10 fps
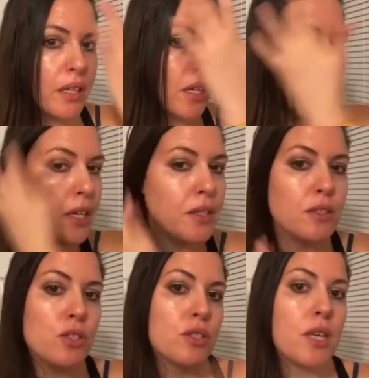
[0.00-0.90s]
I
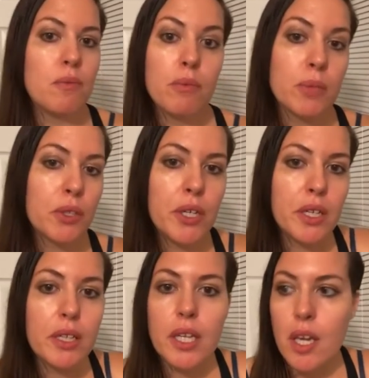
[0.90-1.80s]
just came from the Creek in
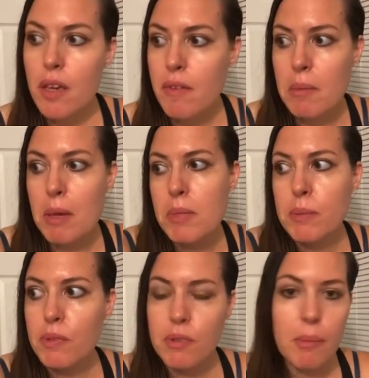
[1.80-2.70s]
the Cave. I met
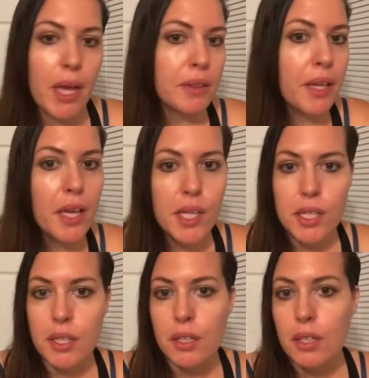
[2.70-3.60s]
people from L A
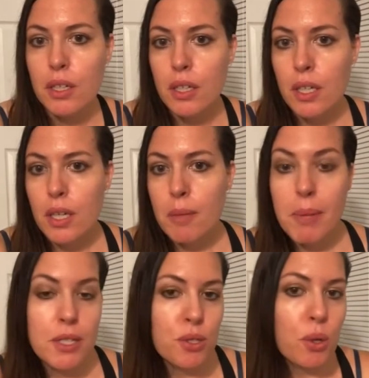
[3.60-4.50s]
and
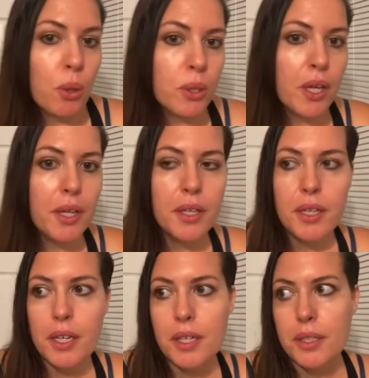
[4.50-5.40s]
Pensacola,
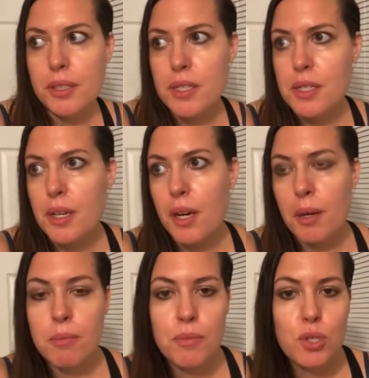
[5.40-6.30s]
and
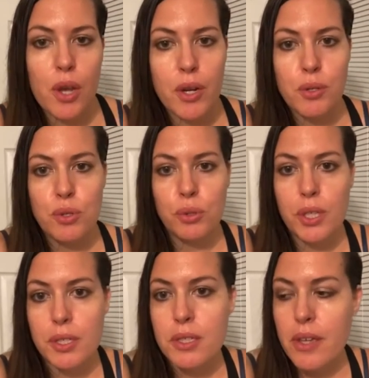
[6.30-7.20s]
um, shout out
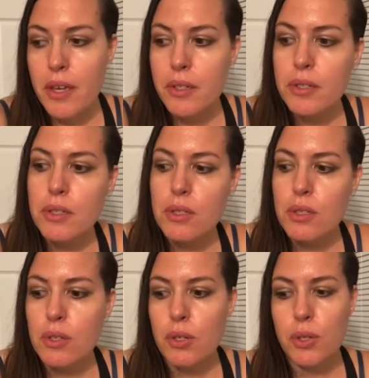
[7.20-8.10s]
Julian Sales,
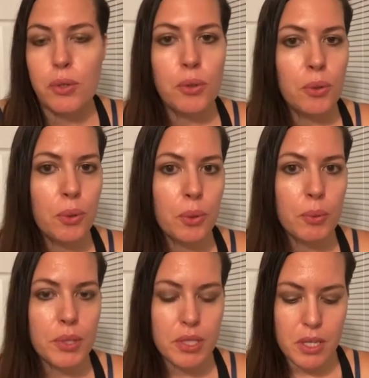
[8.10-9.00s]
who
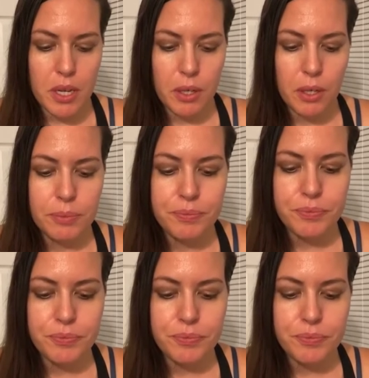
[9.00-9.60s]
was there.